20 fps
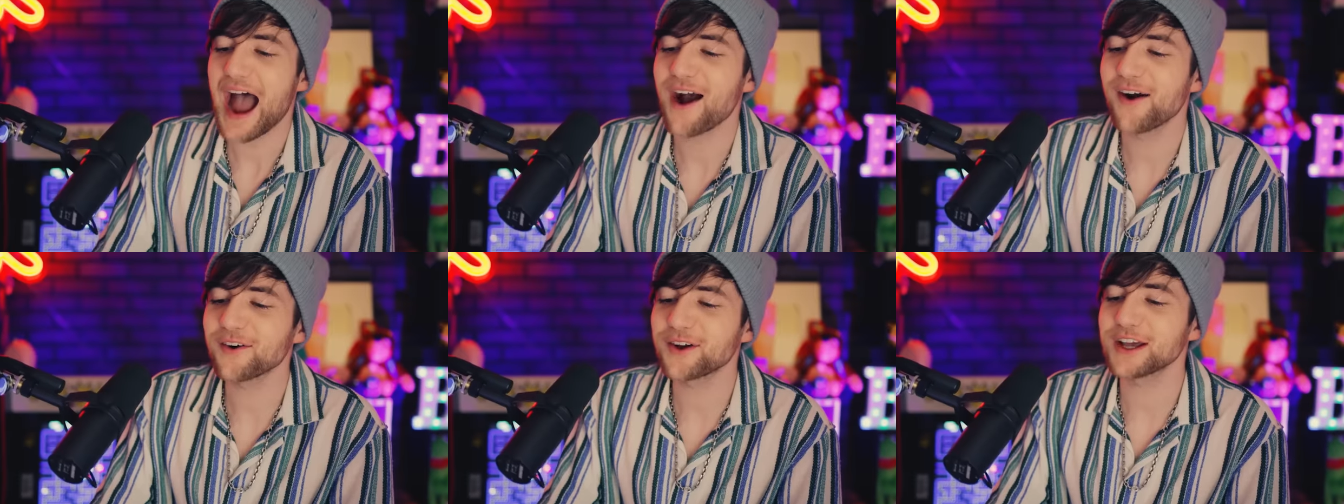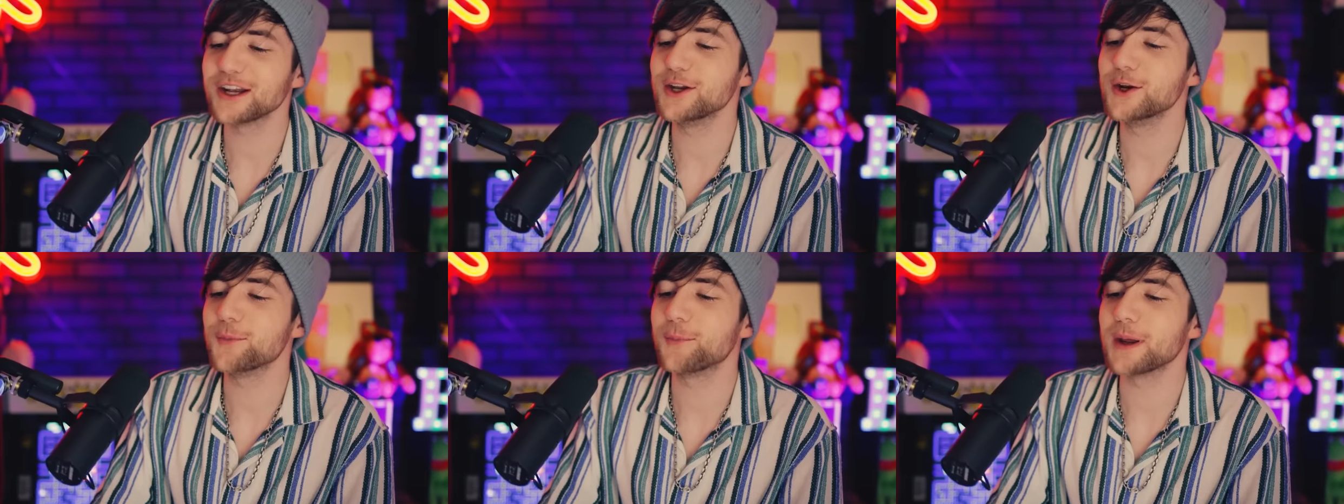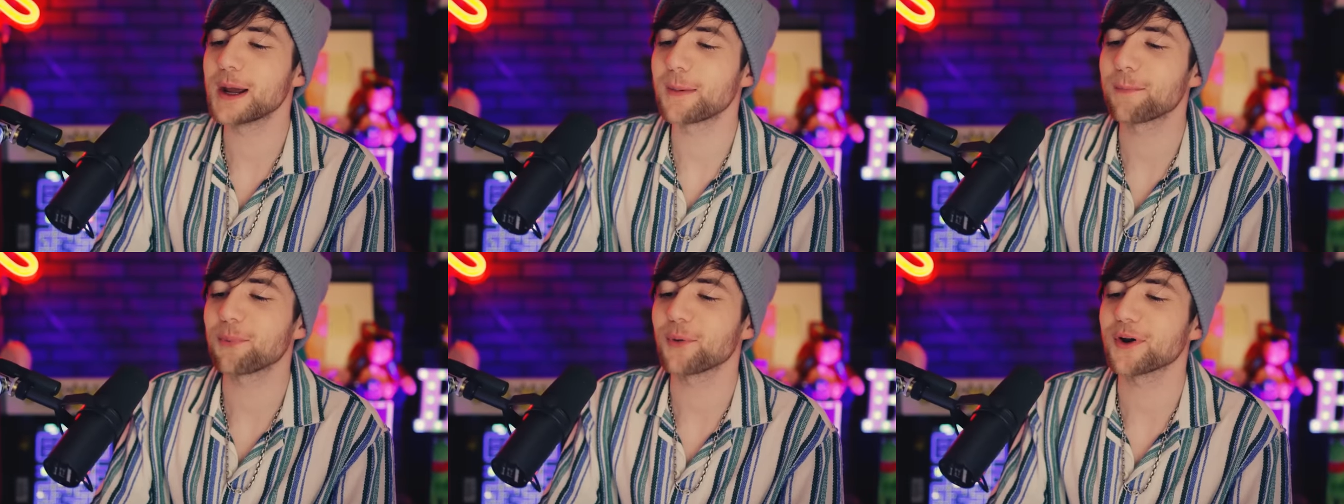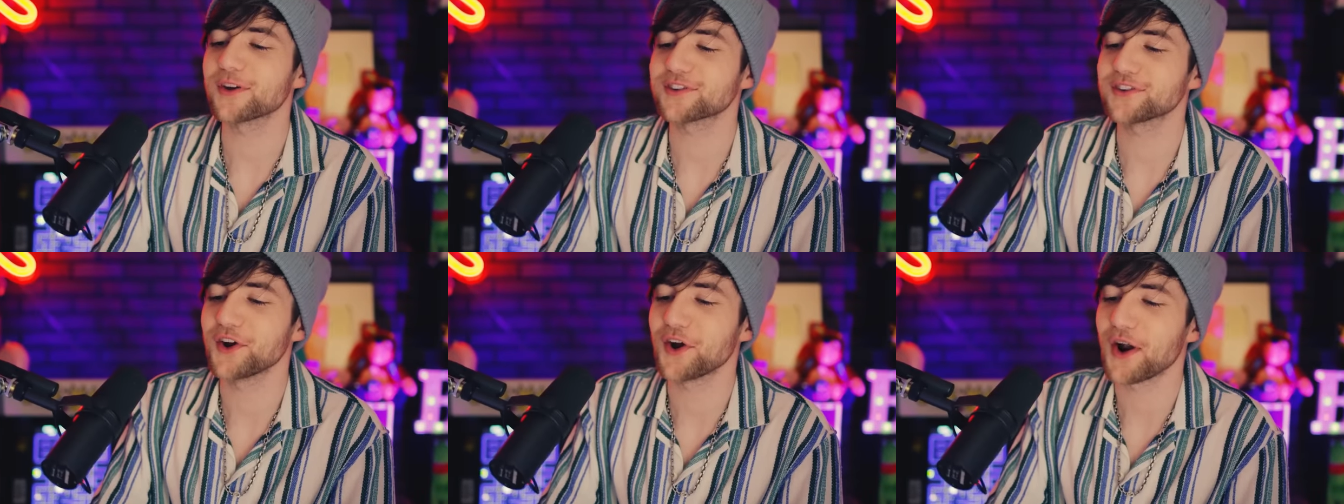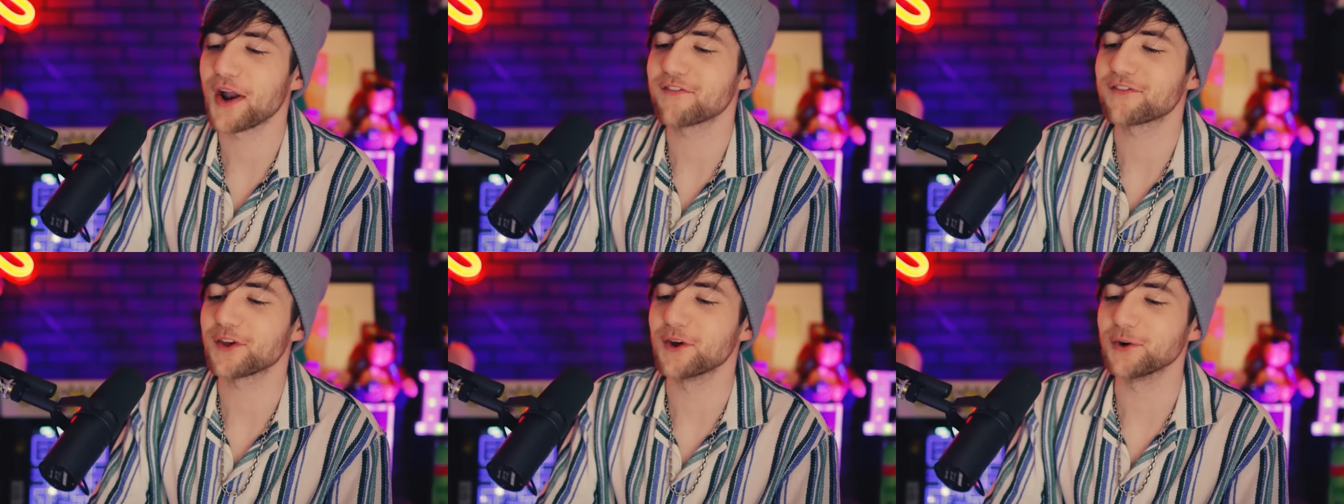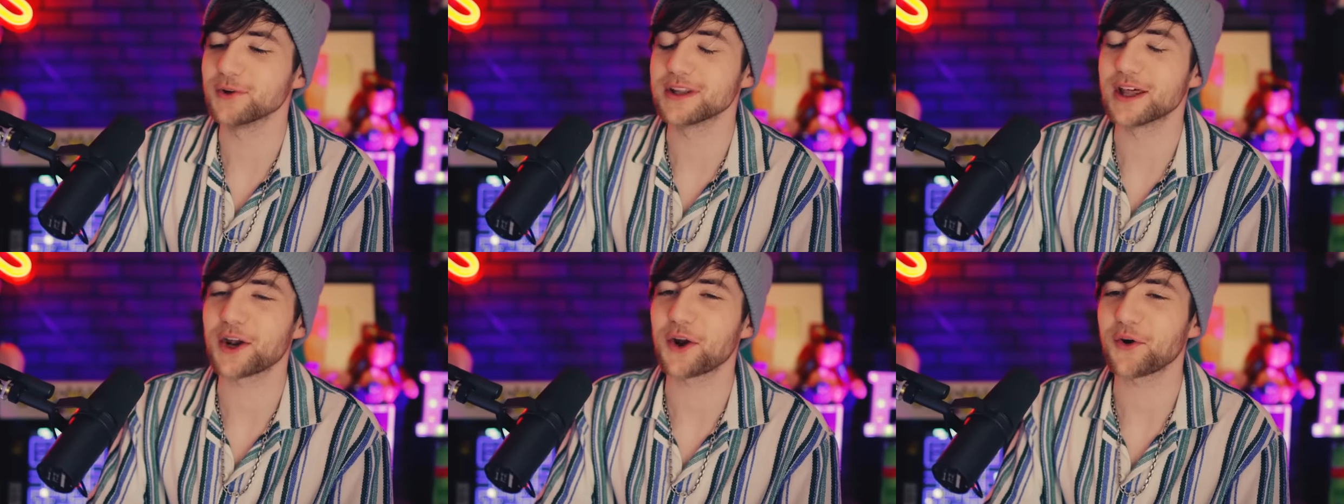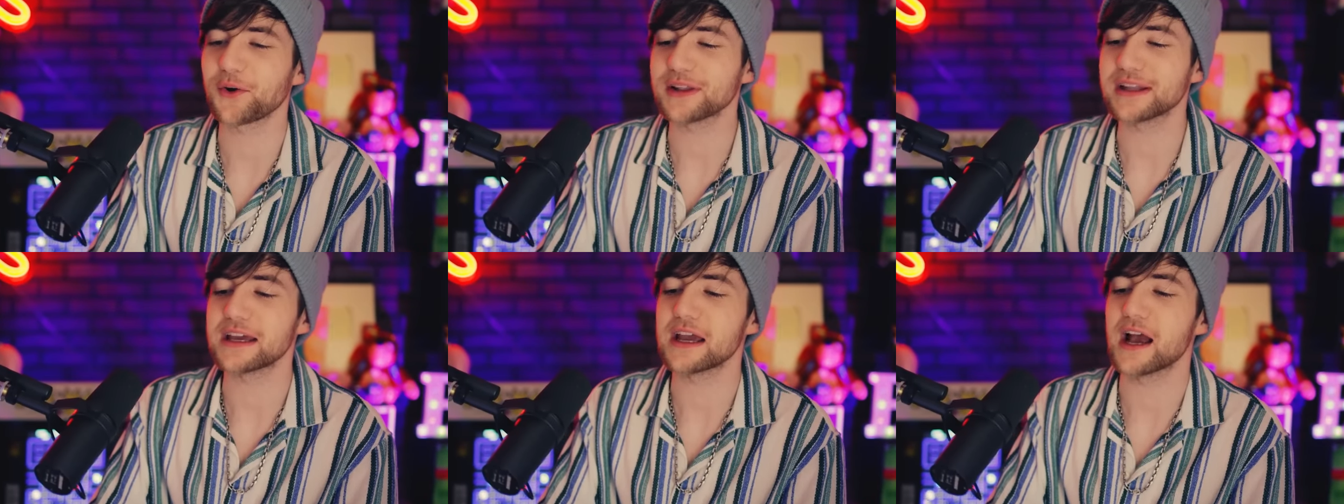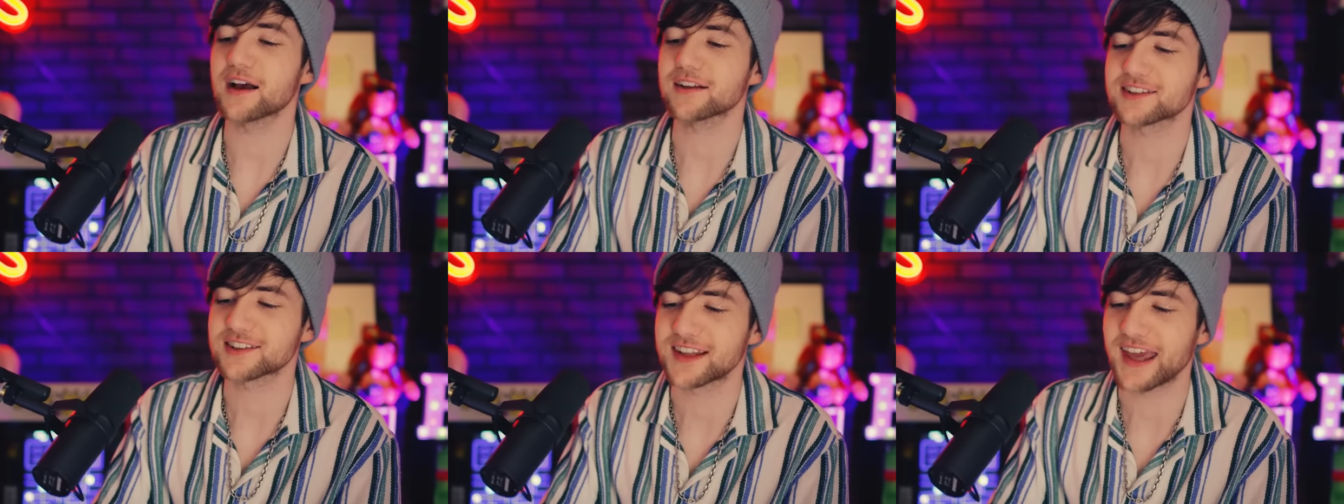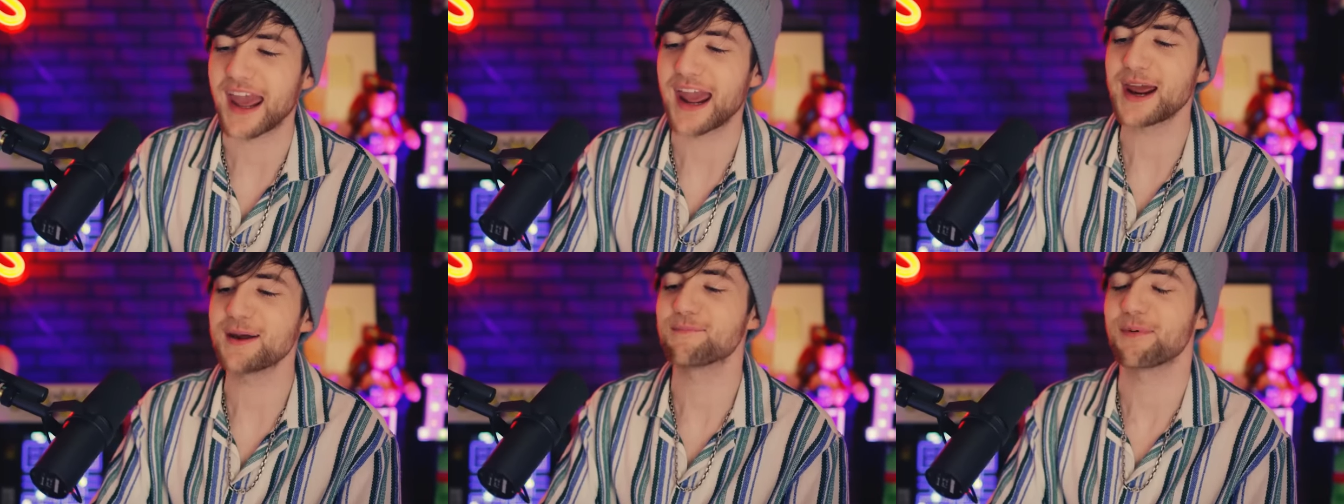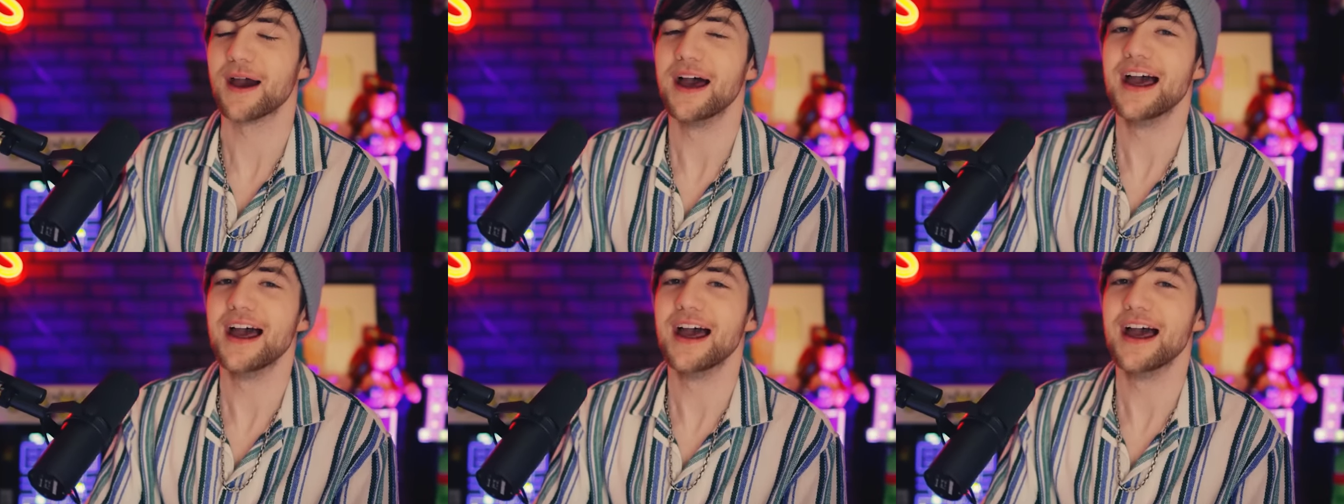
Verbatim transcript: How can you be a prisoner if you literally escape